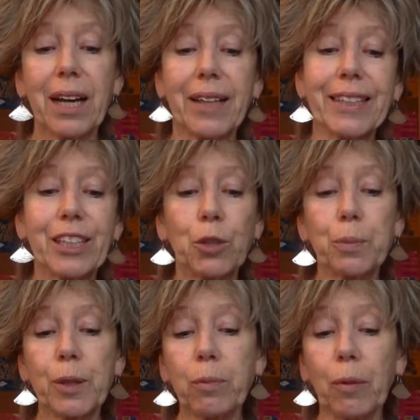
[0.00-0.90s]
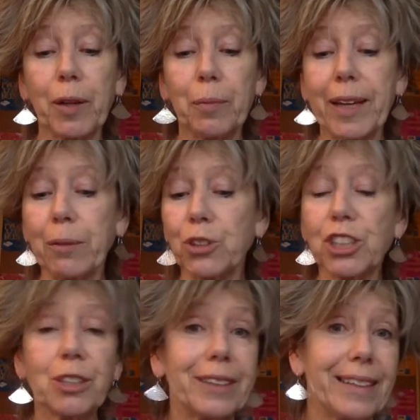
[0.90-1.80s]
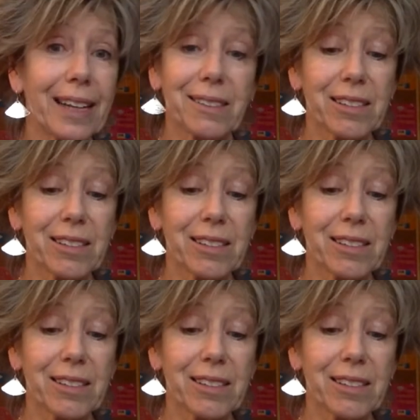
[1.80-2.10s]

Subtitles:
and that you'll probably be able to do it next